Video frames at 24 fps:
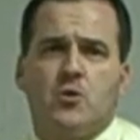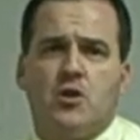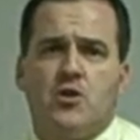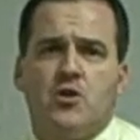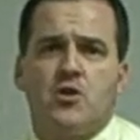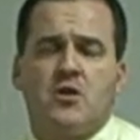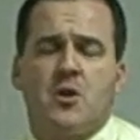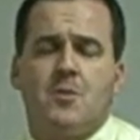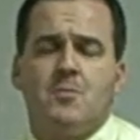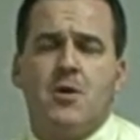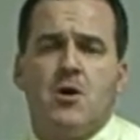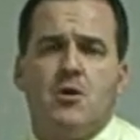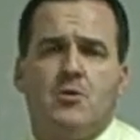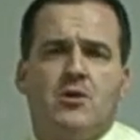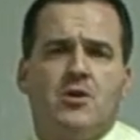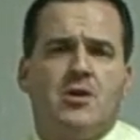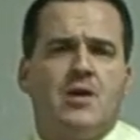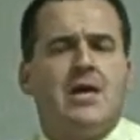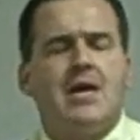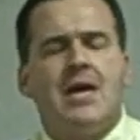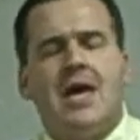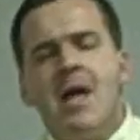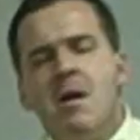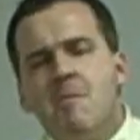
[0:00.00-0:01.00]
in the
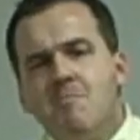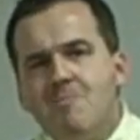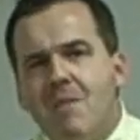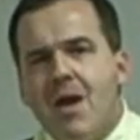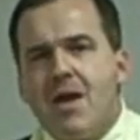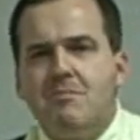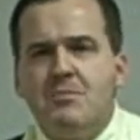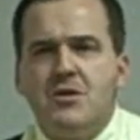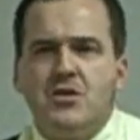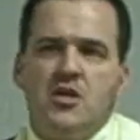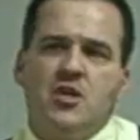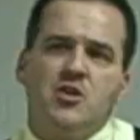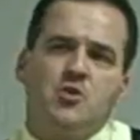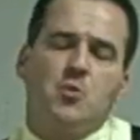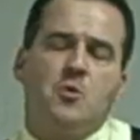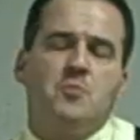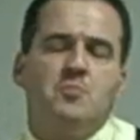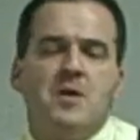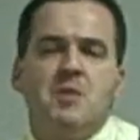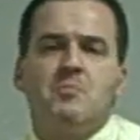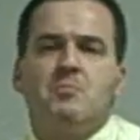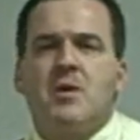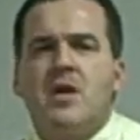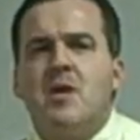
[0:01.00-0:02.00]
community. Maybe these would
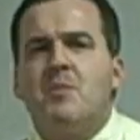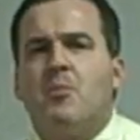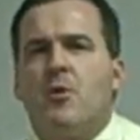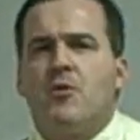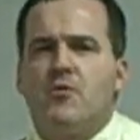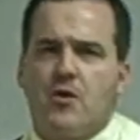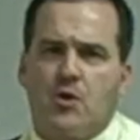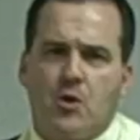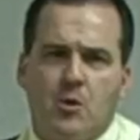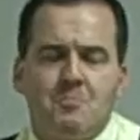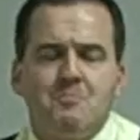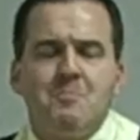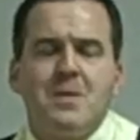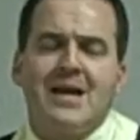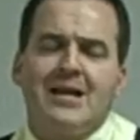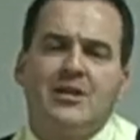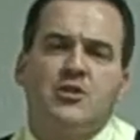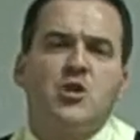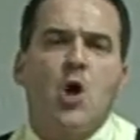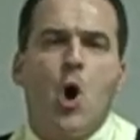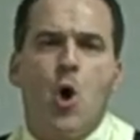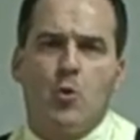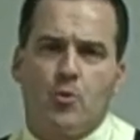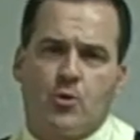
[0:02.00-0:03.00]
be people that are big
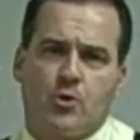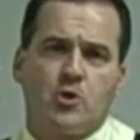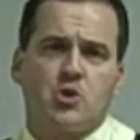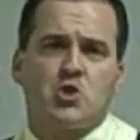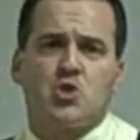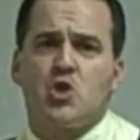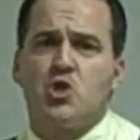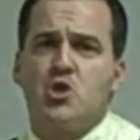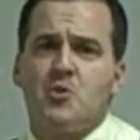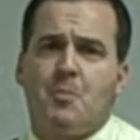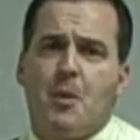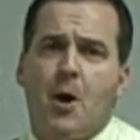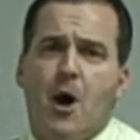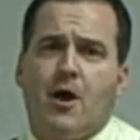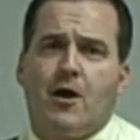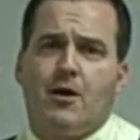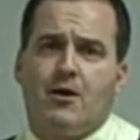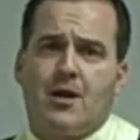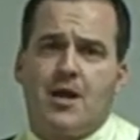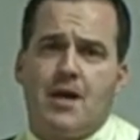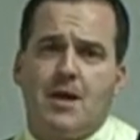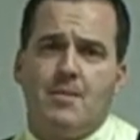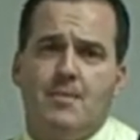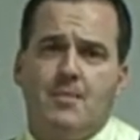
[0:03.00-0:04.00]
donors to the
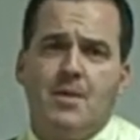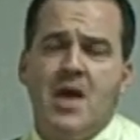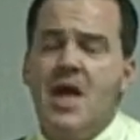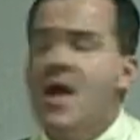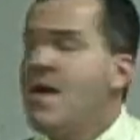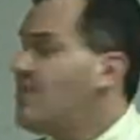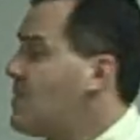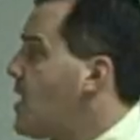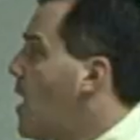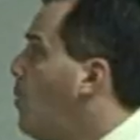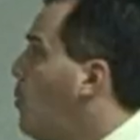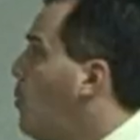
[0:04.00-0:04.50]
party. Now,